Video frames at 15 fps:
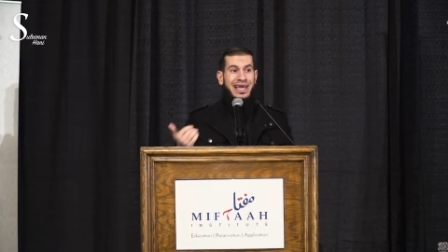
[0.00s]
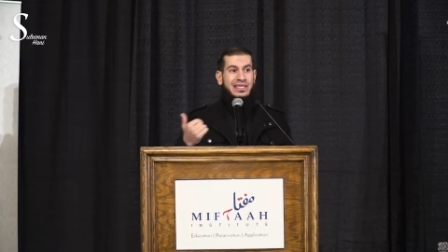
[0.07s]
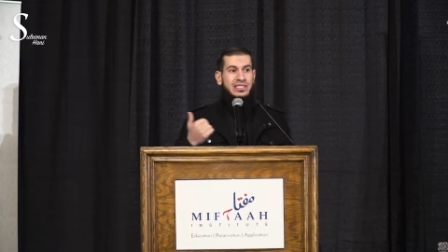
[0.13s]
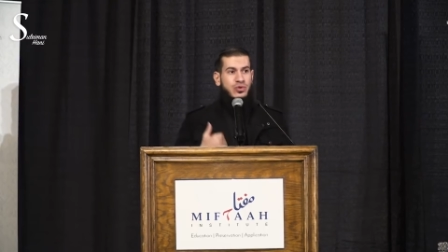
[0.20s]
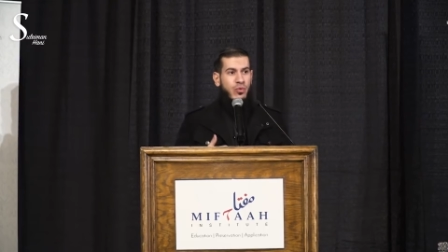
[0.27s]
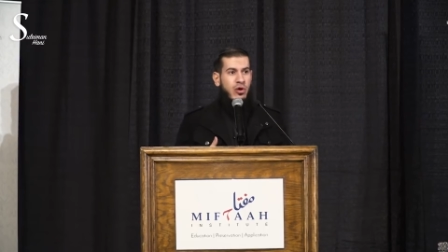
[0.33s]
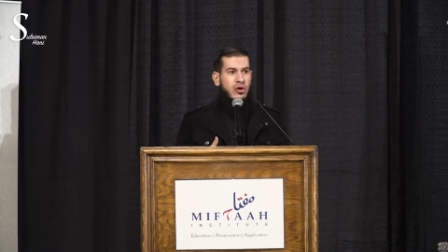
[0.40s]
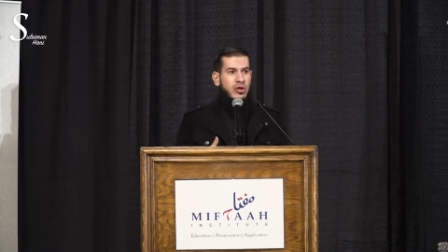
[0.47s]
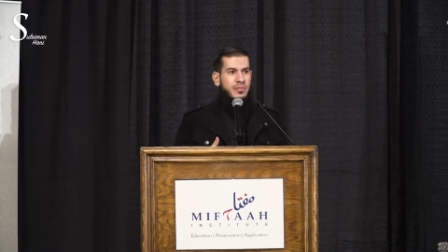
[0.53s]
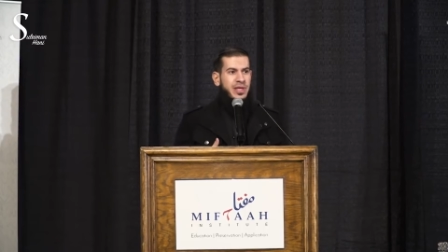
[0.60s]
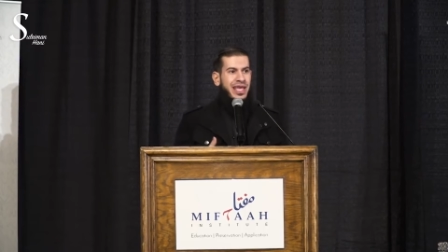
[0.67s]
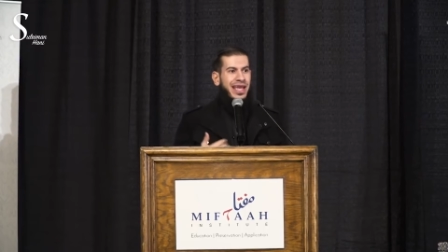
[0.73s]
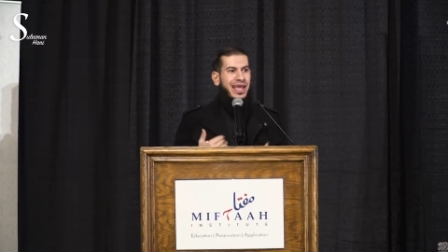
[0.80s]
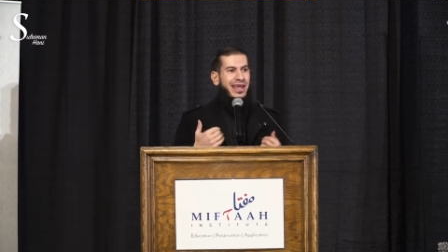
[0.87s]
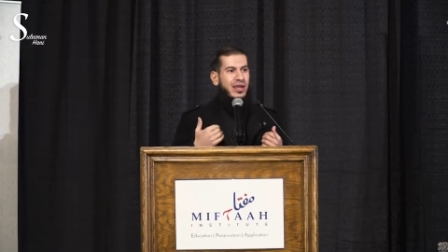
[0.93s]
has wronged
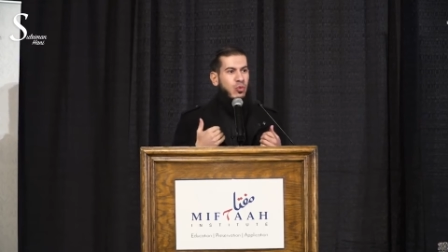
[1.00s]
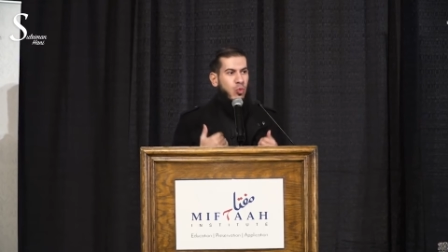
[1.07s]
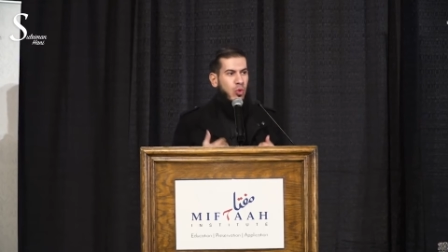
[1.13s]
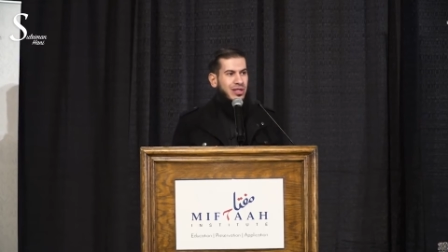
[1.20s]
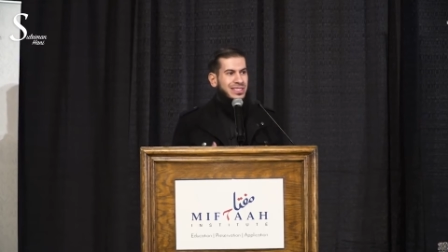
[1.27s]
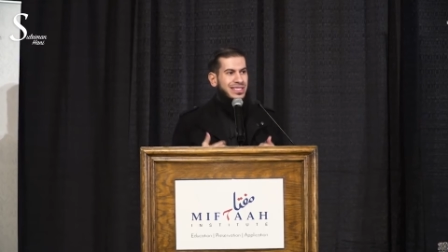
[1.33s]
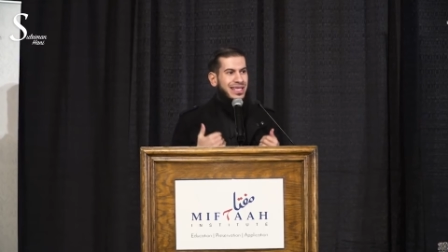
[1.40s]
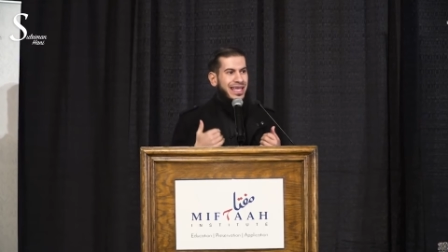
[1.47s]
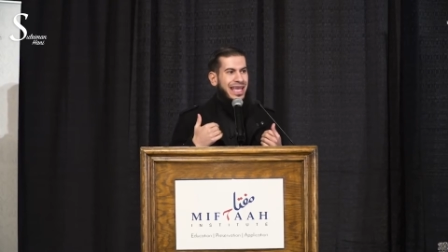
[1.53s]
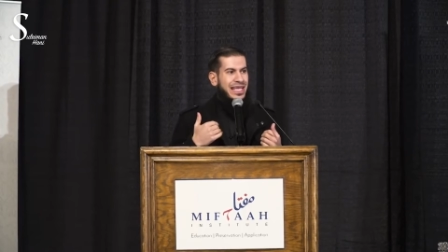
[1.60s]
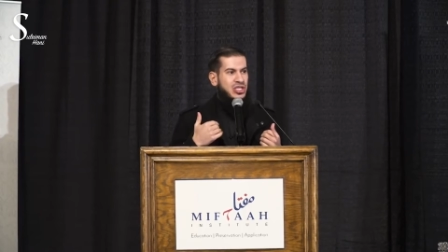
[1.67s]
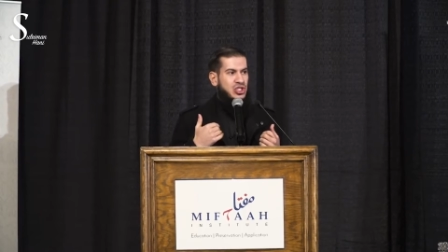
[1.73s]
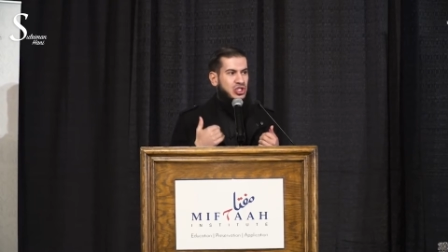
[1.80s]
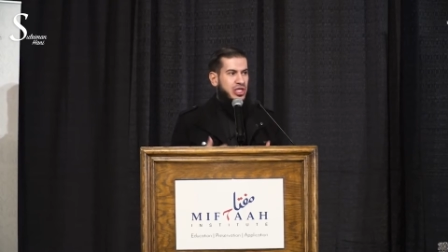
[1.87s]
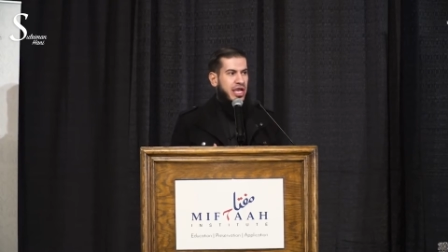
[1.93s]
me and I want
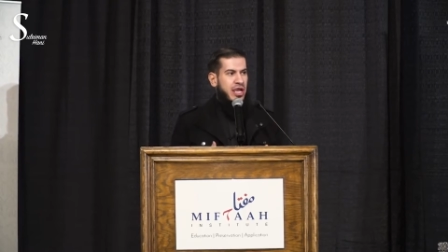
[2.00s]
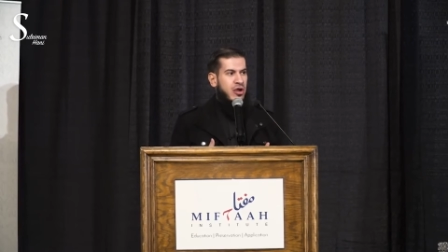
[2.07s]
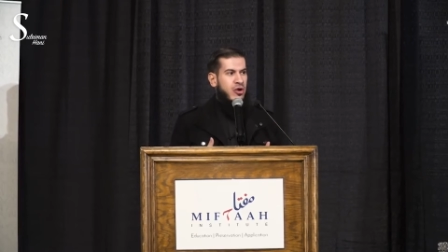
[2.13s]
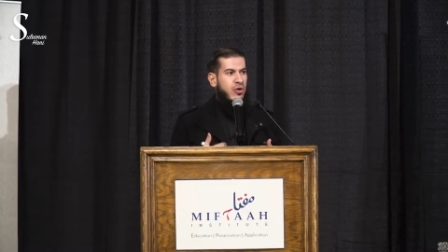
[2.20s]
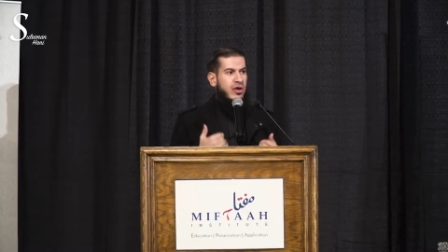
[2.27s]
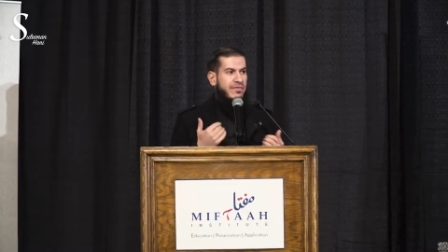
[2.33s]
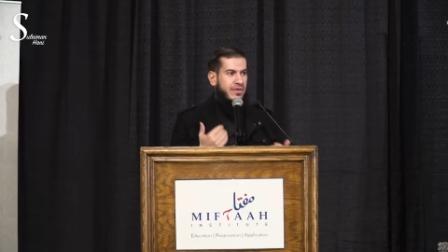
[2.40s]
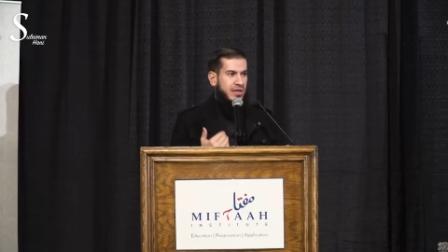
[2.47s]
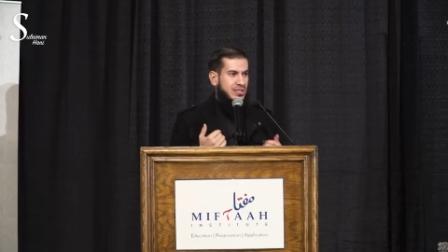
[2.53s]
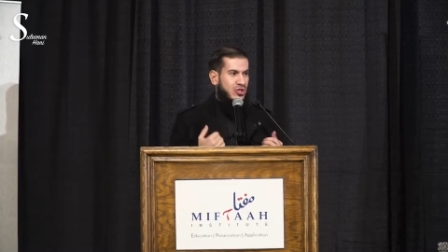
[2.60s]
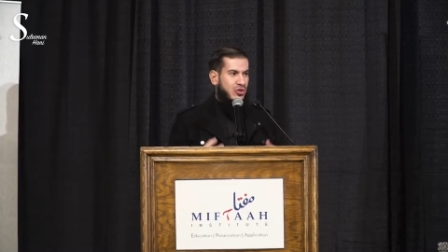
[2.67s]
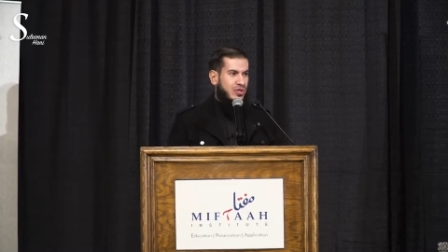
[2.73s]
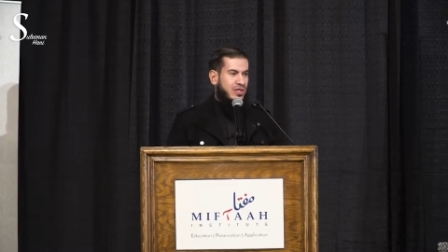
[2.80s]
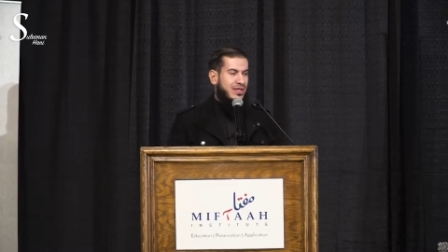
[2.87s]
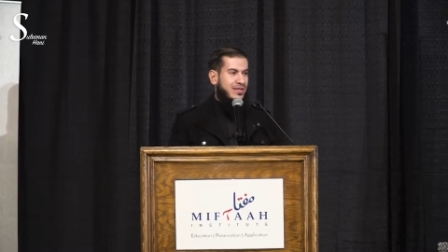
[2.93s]
a share of his
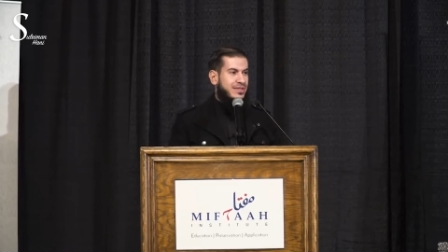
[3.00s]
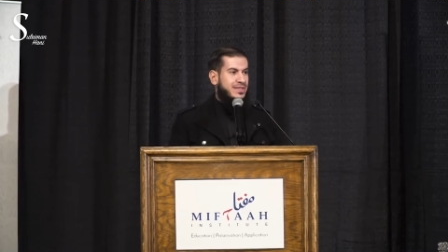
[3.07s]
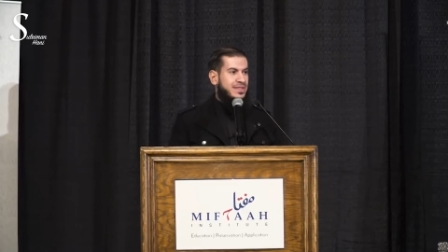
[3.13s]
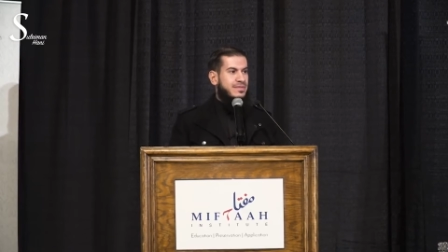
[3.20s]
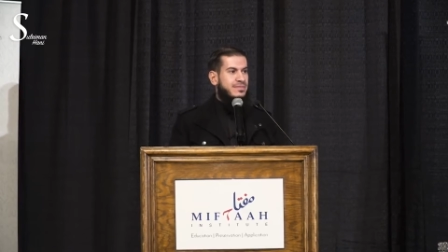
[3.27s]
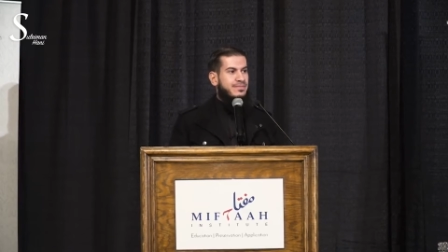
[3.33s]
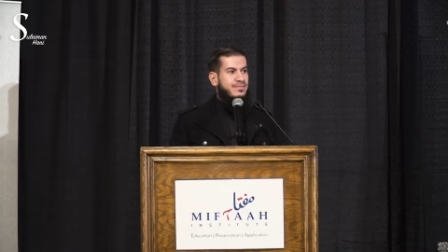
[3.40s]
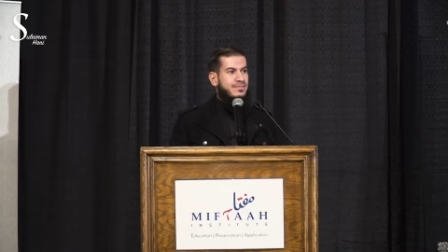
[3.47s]
good deeds."